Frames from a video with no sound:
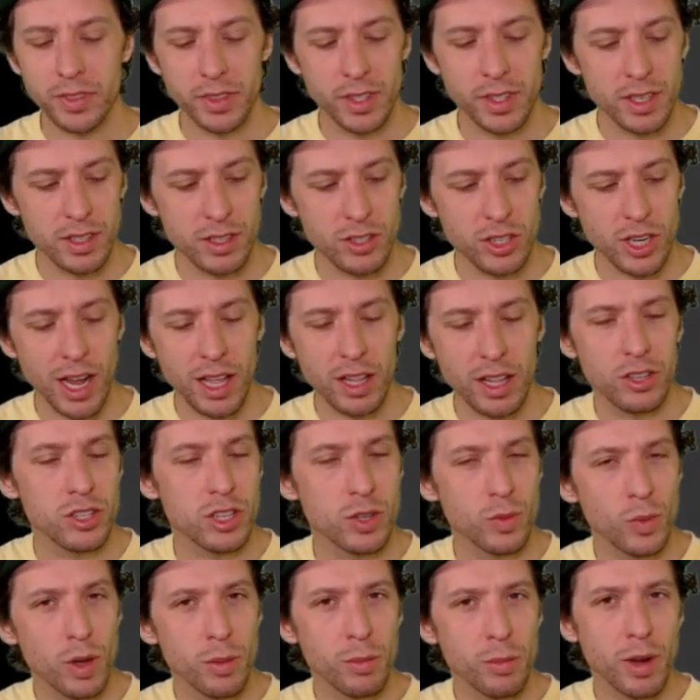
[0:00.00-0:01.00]
This is a
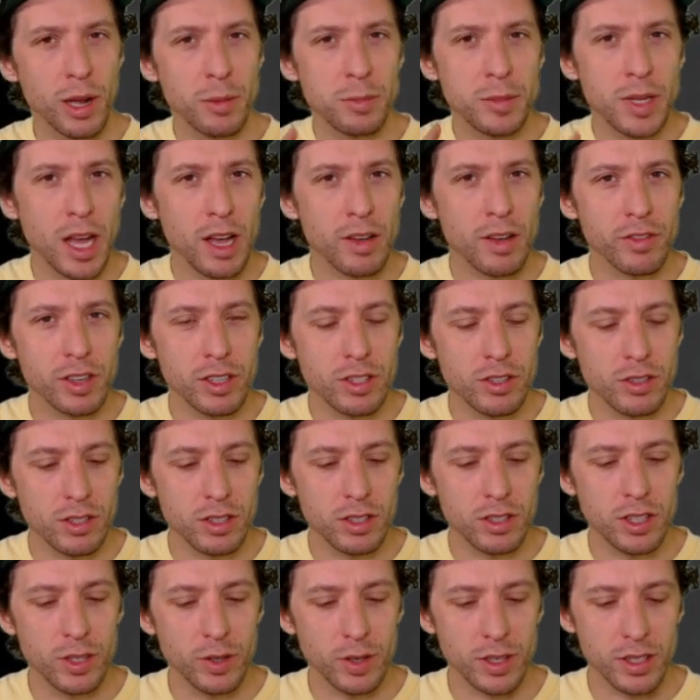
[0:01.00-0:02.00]
challenging one, but I'm confident you
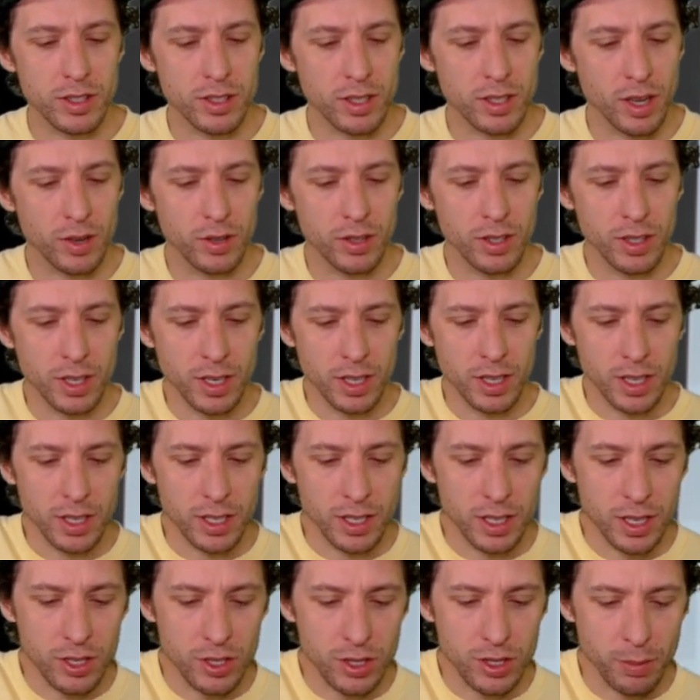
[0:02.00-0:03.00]
can do it. So
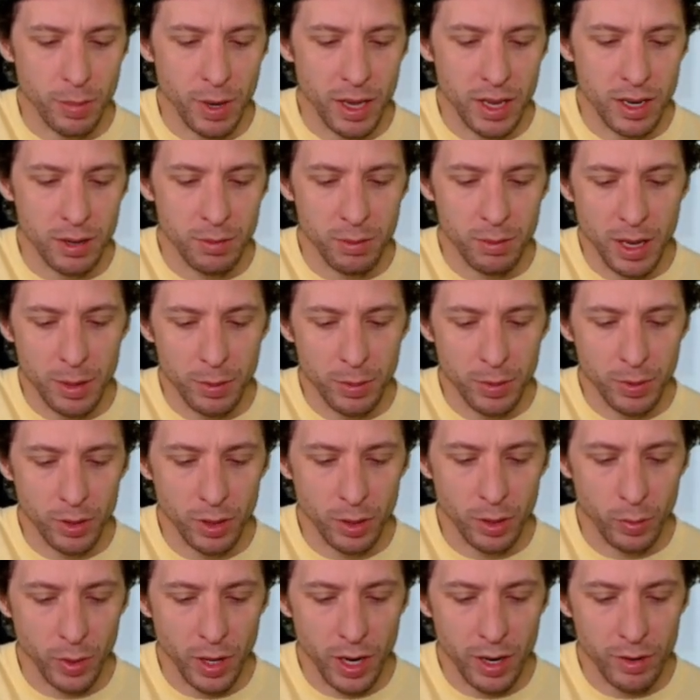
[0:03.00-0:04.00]
get your pen and paper
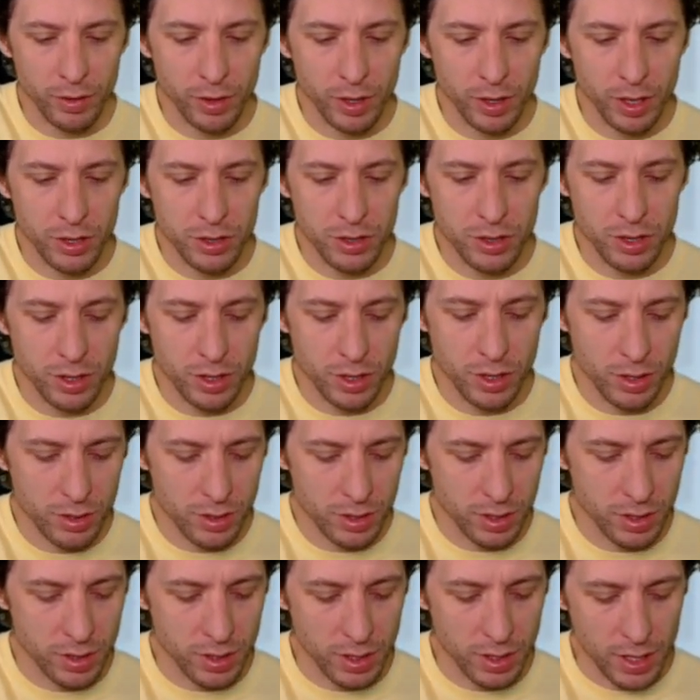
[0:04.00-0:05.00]
or whatever else you're
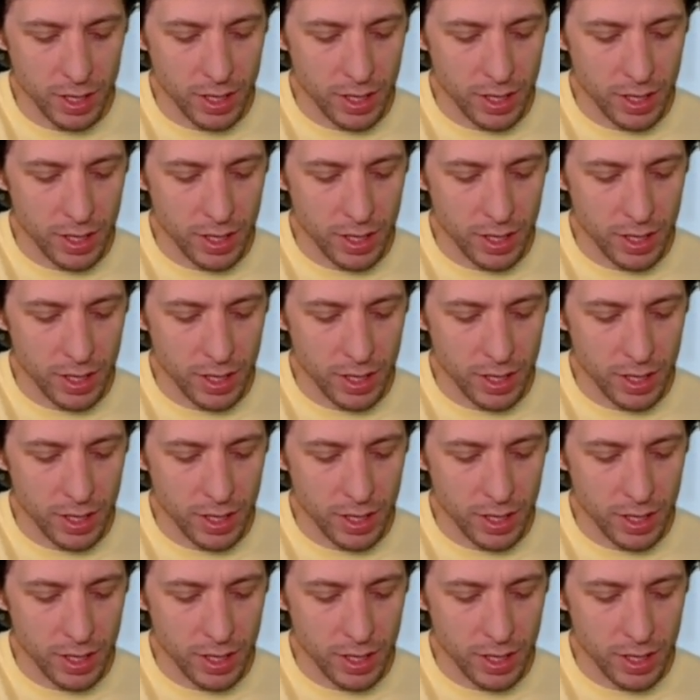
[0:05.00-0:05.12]
using.